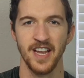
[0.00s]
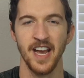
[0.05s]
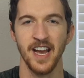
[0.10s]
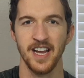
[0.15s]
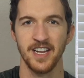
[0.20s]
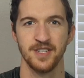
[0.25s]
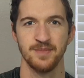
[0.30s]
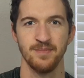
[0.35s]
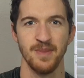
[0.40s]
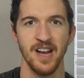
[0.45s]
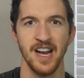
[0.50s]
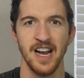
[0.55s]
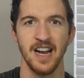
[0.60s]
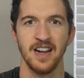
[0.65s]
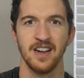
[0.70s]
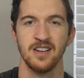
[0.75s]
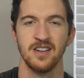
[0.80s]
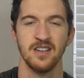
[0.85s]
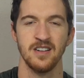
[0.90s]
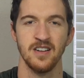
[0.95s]
cash back
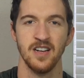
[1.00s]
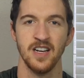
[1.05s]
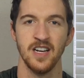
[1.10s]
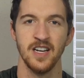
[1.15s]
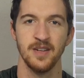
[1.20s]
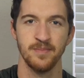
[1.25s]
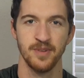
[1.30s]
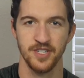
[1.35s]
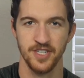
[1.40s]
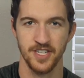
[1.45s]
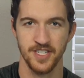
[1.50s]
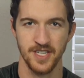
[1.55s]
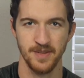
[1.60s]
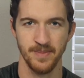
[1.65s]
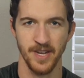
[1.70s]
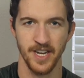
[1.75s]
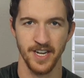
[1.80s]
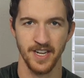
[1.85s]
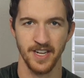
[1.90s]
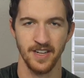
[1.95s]
at
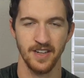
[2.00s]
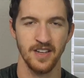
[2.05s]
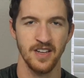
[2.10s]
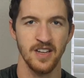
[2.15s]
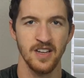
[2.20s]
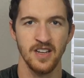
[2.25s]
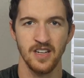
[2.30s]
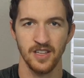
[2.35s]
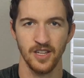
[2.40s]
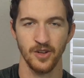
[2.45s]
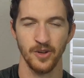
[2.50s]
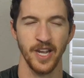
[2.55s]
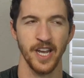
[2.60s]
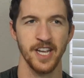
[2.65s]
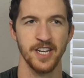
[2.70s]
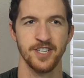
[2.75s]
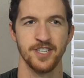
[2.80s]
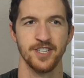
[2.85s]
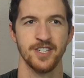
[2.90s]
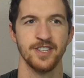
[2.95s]
participating
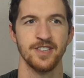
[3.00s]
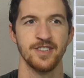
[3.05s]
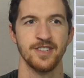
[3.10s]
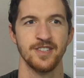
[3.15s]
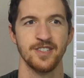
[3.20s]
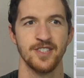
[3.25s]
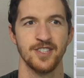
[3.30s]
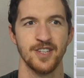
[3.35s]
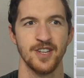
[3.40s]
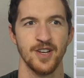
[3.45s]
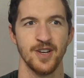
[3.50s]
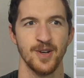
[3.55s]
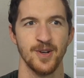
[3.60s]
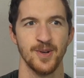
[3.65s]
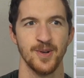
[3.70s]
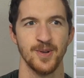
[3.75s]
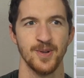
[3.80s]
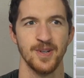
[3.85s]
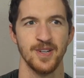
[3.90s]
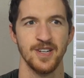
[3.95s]
locations.
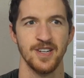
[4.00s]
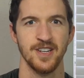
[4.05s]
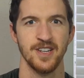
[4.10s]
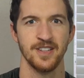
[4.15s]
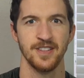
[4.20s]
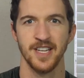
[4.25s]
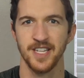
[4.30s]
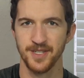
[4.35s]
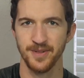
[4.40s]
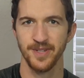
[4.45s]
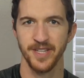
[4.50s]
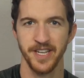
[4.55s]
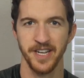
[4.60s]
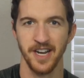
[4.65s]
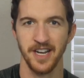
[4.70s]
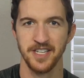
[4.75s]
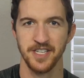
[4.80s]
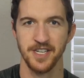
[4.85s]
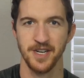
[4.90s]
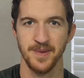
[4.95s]
So that's really
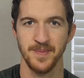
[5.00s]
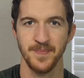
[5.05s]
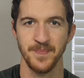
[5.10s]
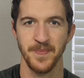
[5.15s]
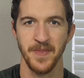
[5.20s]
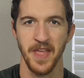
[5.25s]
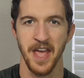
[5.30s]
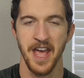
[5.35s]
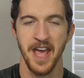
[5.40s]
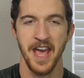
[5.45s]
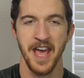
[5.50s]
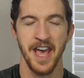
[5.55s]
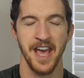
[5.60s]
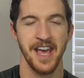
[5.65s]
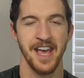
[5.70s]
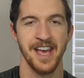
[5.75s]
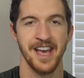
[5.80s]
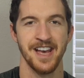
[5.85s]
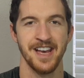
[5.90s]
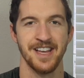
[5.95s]
awesome.
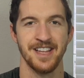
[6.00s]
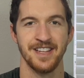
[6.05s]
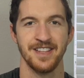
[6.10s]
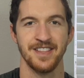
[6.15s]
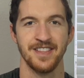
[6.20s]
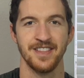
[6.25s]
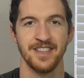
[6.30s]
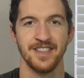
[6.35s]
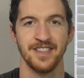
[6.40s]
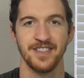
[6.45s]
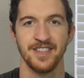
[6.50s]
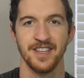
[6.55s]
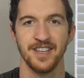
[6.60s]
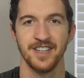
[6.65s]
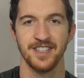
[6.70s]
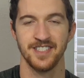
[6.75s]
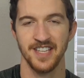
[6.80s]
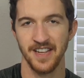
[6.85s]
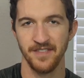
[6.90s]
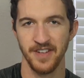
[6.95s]
And the
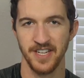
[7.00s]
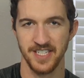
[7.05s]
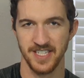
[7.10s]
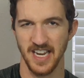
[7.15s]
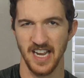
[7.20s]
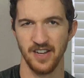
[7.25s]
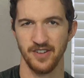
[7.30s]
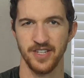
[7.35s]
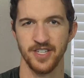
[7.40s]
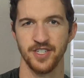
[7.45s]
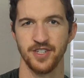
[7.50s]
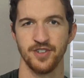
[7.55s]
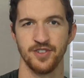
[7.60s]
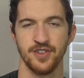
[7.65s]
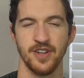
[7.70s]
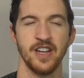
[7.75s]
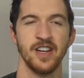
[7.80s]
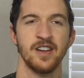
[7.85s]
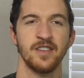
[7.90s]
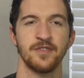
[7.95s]
savings account interest
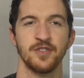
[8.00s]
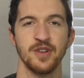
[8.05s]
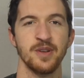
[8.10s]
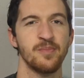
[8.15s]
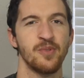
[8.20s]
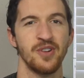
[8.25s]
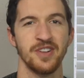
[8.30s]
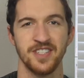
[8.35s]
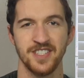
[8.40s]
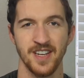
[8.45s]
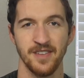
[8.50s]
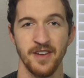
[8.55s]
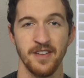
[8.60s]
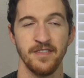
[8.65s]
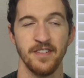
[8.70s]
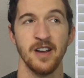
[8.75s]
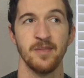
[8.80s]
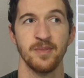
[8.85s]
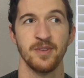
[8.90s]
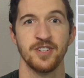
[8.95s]
rate of
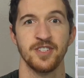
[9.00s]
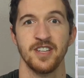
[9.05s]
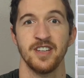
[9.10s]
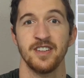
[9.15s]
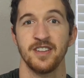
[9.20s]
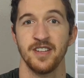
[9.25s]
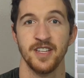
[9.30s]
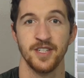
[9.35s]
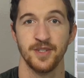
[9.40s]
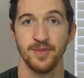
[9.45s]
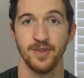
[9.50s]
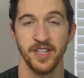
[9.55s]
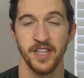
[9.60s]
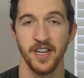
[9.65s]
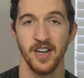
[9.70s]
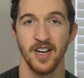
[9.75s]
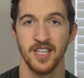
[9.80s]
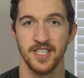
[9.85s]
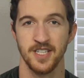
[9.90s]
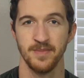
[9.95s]
3.75% is really
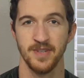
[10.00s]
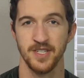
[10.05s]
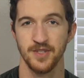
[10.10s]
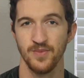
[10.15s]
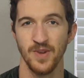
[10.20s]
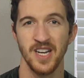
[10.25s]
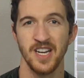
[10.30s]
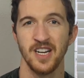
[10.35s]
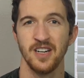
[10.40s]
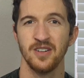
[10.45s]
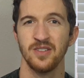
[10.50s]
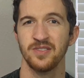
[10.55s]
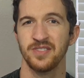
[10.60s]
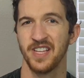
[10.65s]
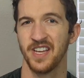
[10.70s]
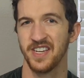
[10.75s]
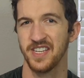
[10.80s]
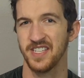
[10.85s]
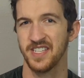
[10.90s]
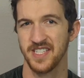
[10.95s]
awesome as well.
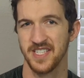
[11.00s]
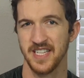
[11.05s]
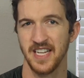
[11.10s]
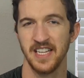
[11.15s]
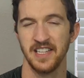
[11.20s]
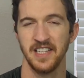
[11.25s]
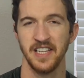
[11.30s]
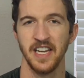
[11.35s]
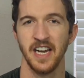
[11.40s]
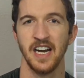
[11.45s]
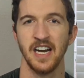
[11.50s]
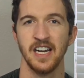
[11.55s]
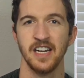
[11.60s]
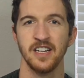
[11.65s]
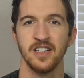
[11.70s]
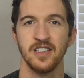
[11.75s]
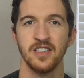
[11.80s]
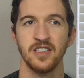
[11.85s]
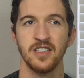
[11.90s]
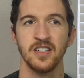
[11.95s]
That is slightly
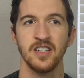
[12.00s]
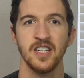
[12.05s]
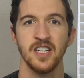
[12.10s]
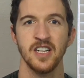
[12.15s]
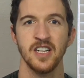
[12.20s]
higher